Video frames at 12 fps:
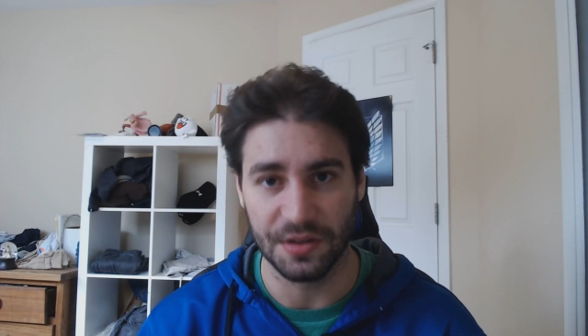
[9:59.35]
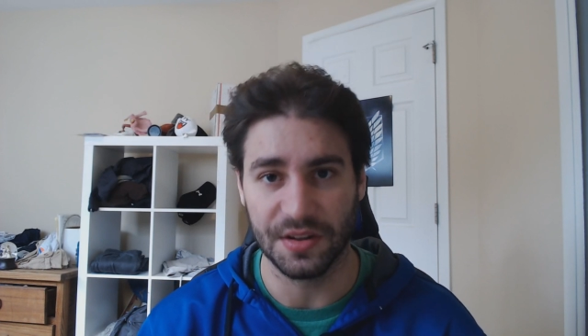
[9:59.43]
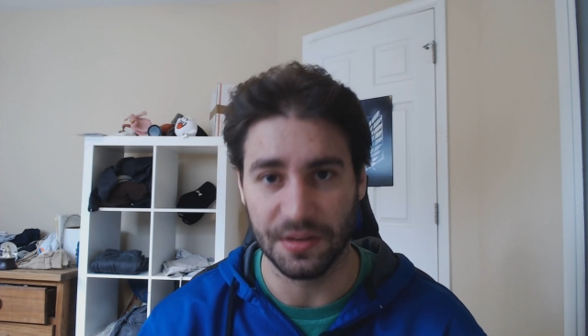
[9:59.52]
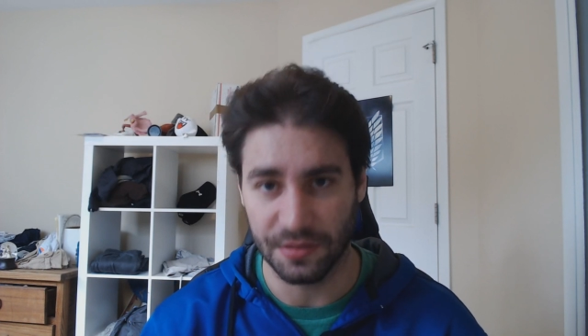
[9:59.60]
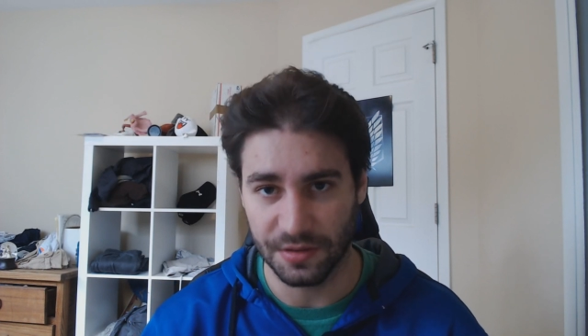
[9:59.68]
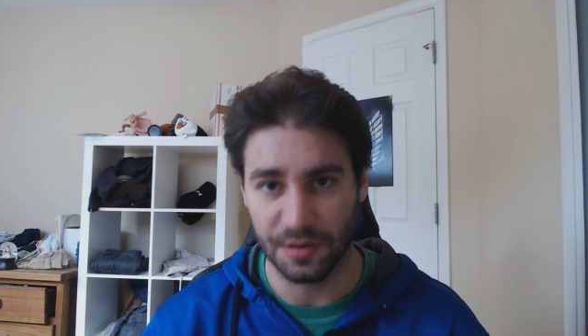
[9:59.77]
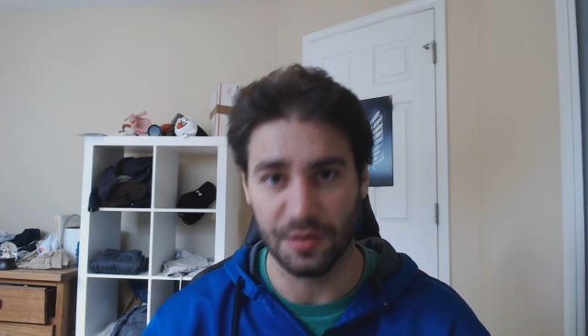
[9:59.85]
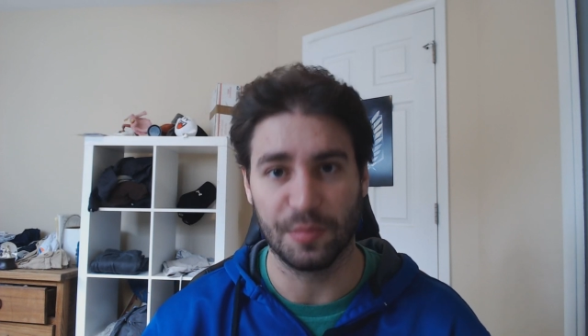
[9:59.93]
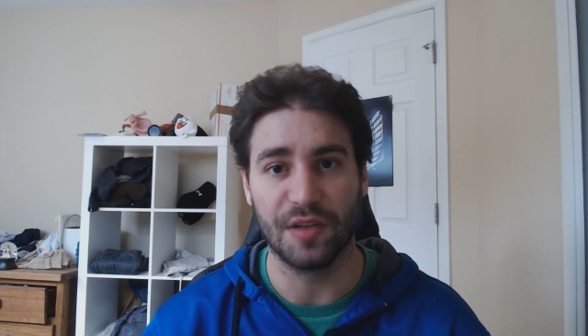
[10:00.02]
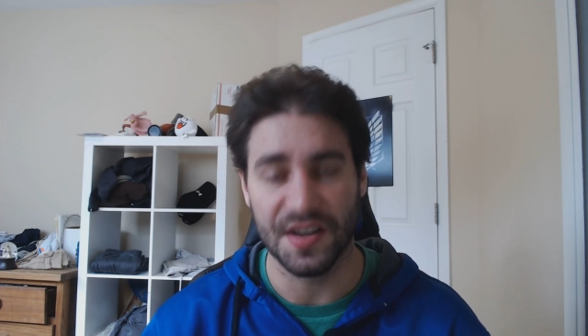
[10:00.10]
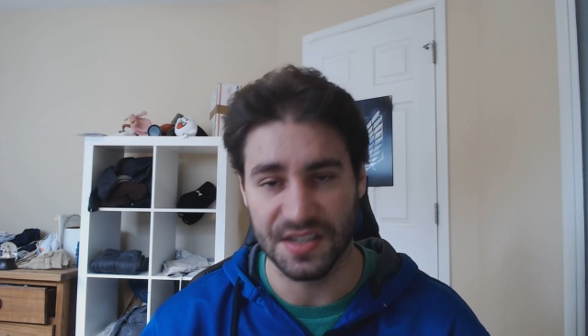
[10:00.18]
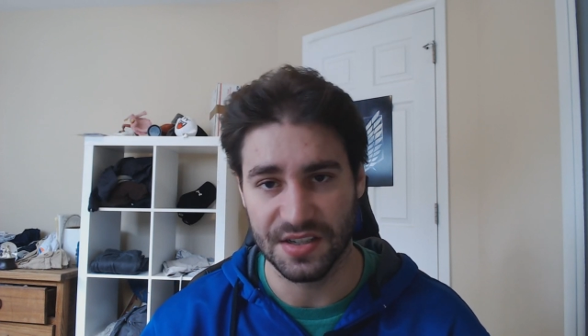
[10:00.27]
the
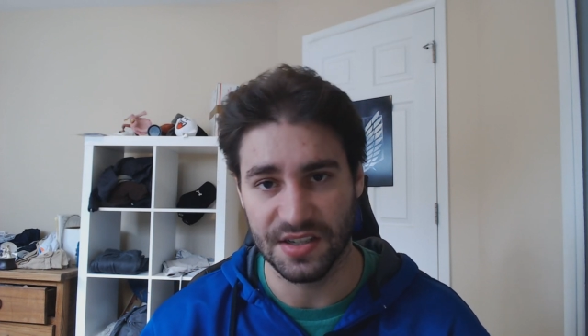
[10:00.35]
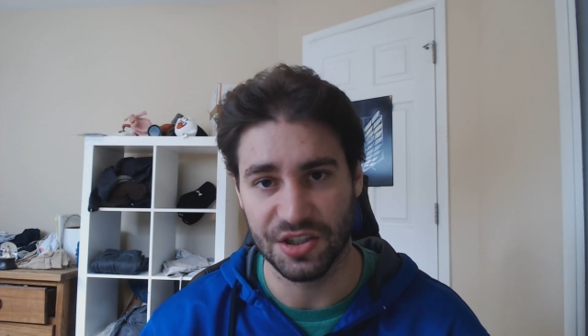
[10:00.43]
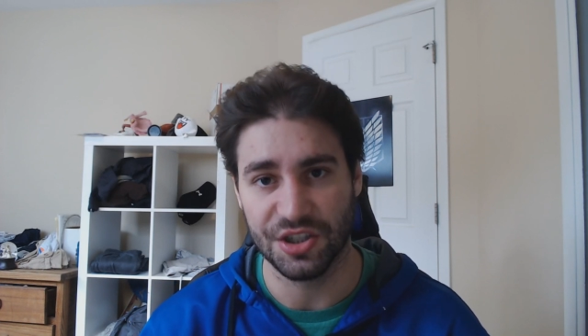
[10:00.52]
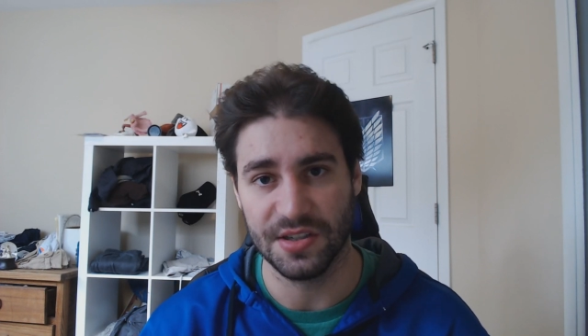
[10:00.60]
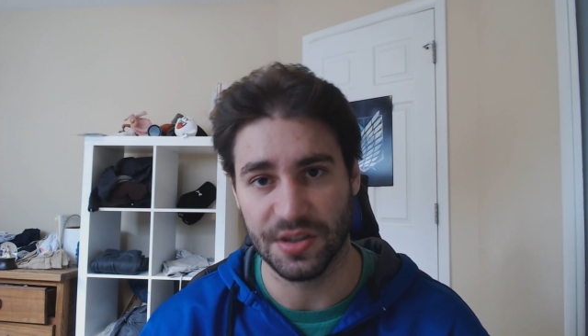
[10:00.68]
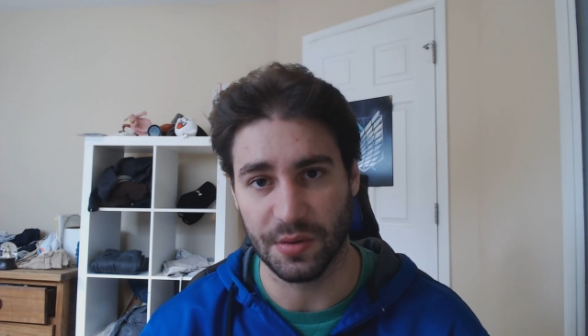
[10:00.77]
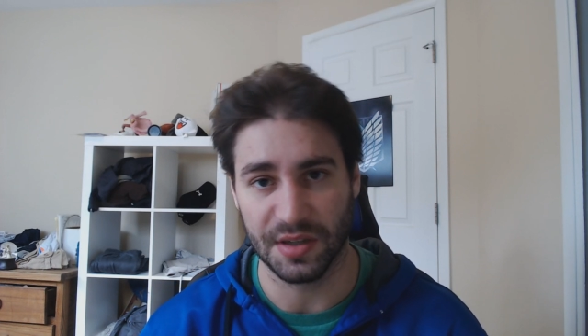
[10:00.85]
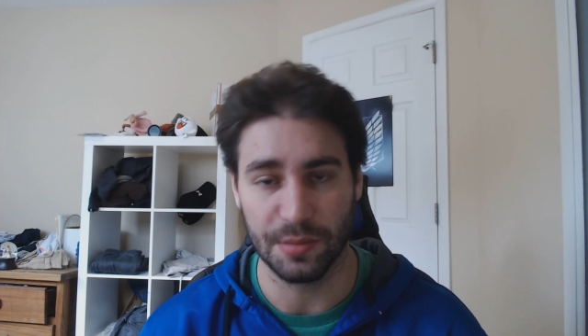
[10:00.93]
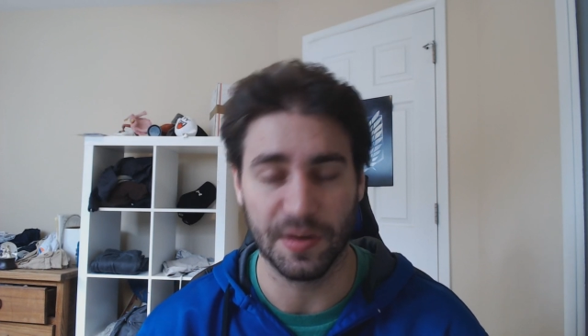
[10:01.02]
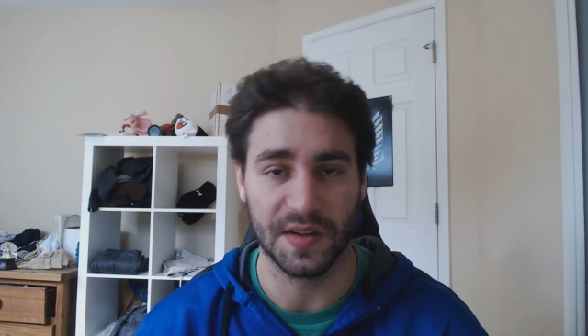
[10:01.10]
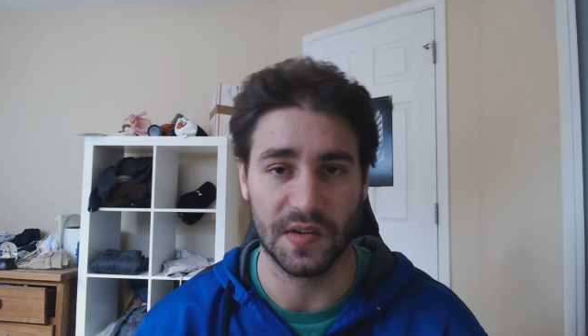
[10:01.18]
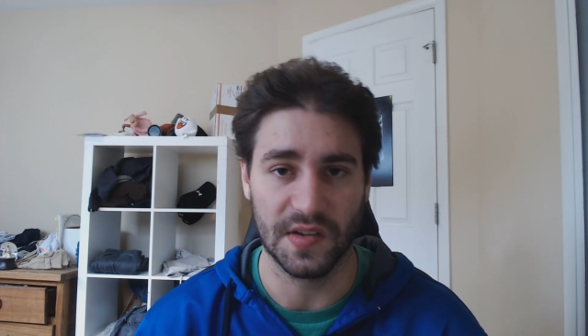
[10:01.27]
presence that she's going to
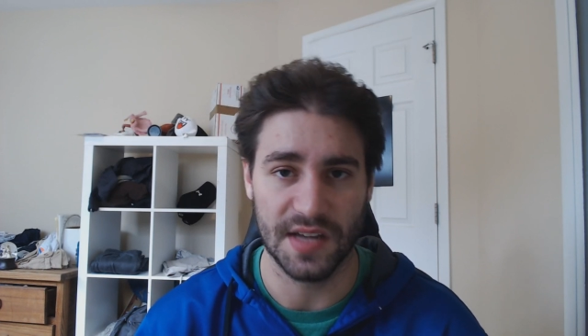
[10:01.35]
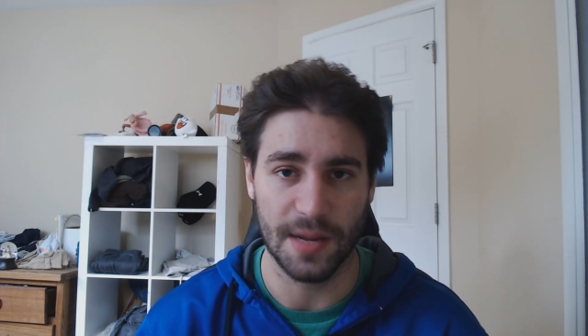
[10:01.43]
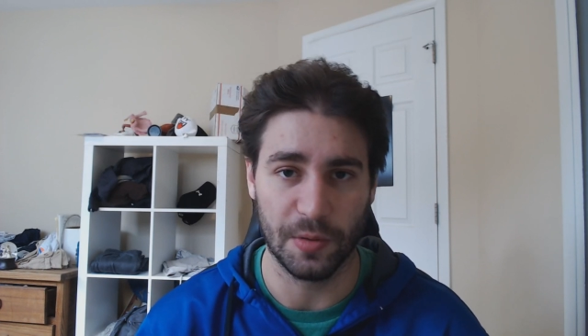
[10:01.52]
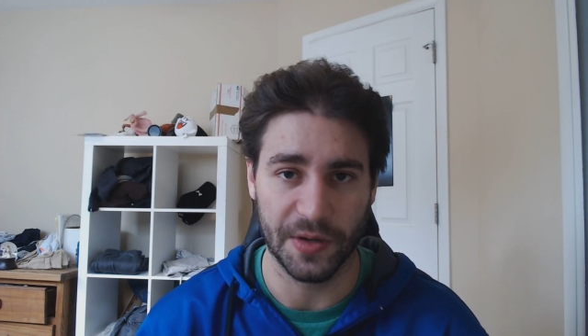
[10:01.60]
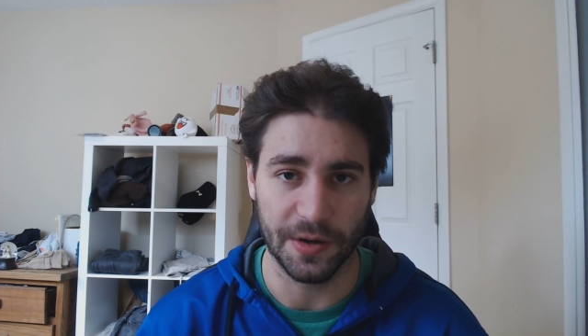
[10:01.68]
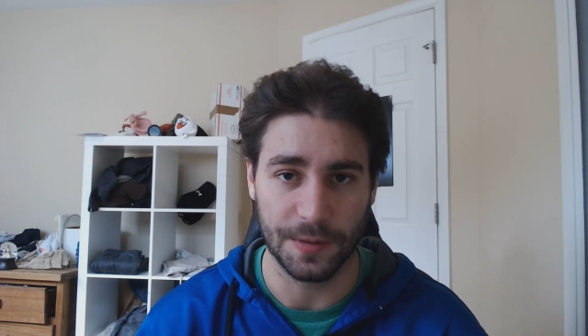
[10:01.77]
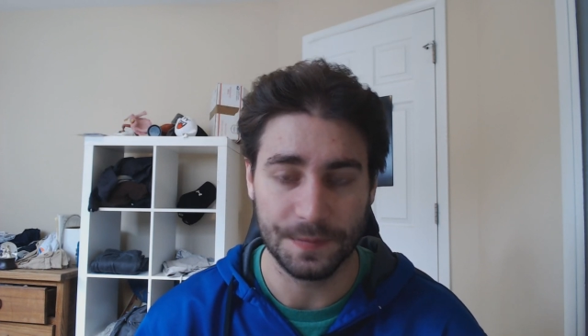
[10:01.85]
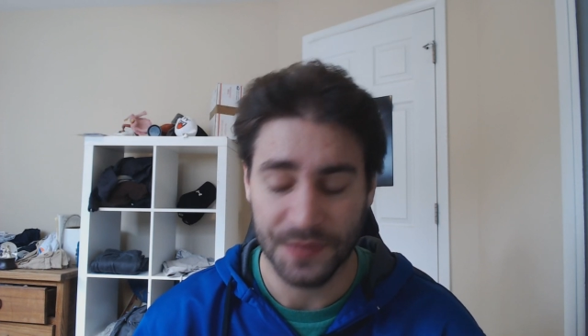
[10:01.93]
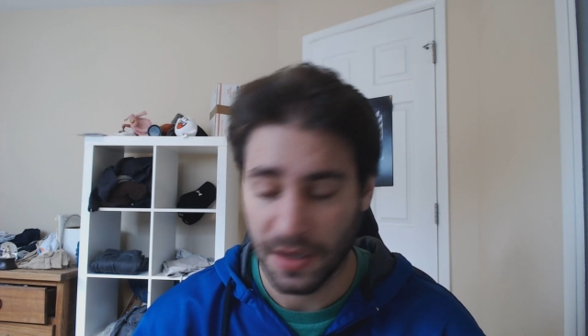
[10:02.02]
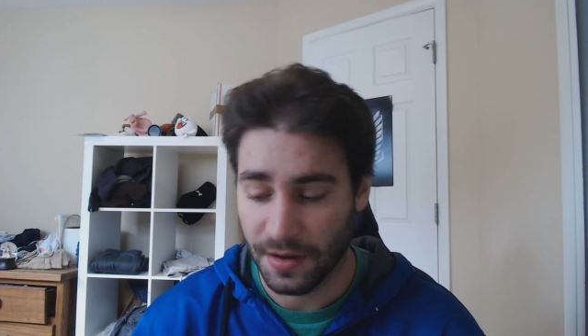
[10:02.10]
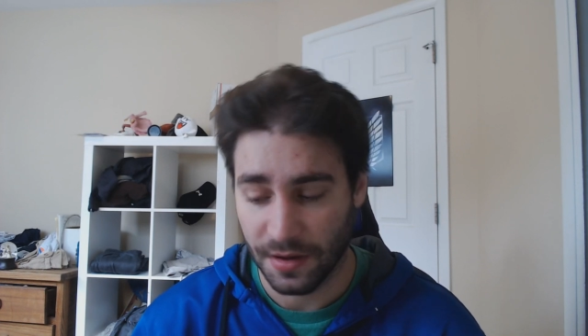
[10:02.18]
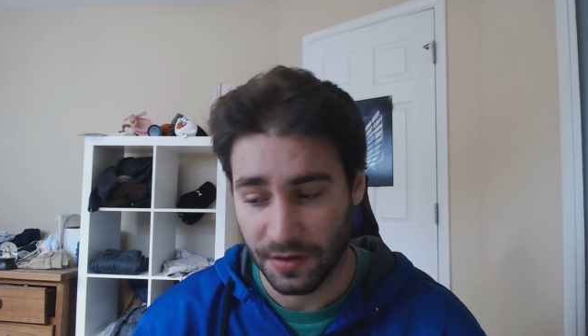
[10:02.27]
bring to the table here.
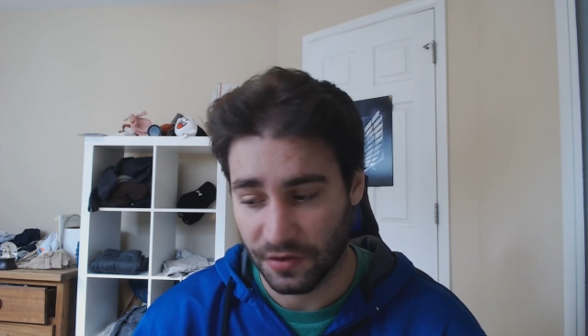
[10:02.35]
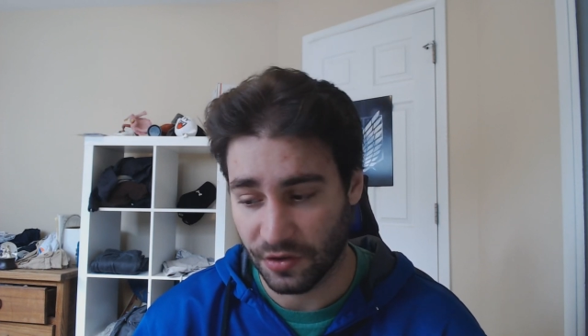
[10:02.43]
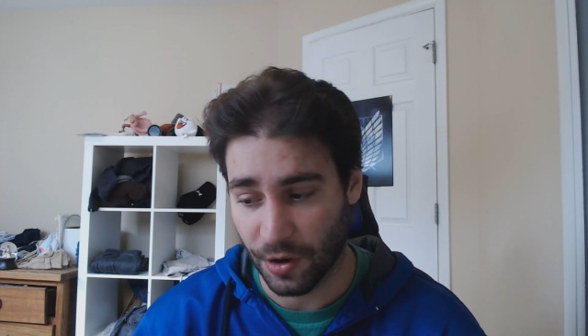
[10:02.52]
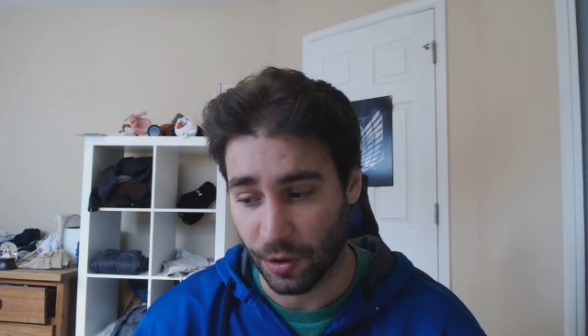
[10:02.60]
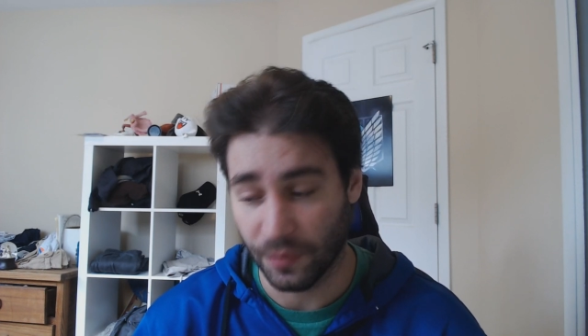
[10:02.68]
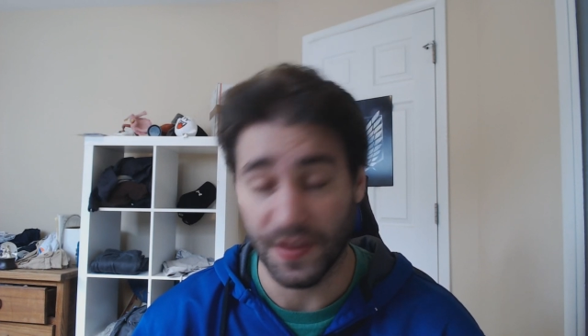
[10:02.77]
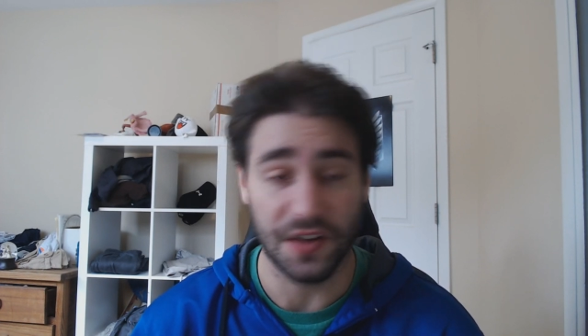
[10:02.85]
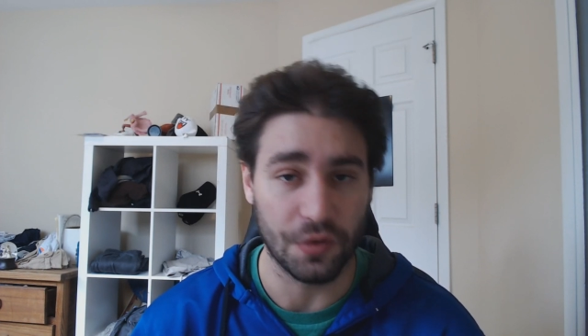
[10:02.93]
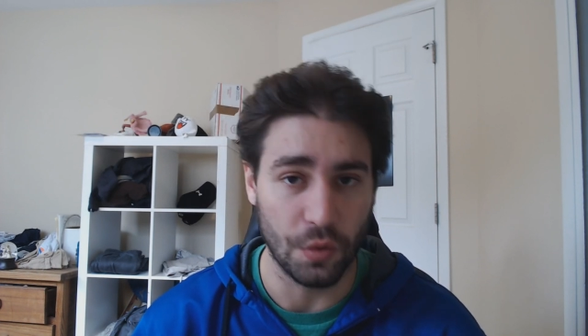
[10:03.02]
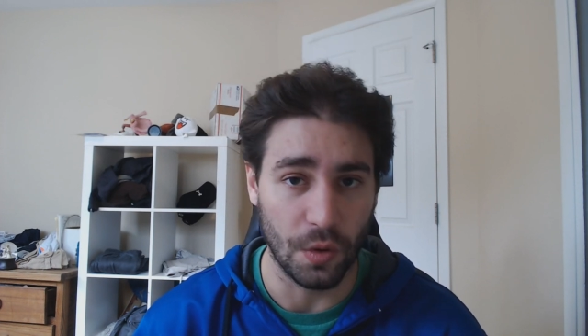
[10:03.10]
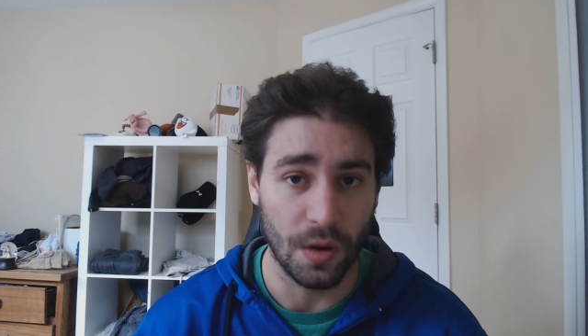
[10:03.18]
So that's cool.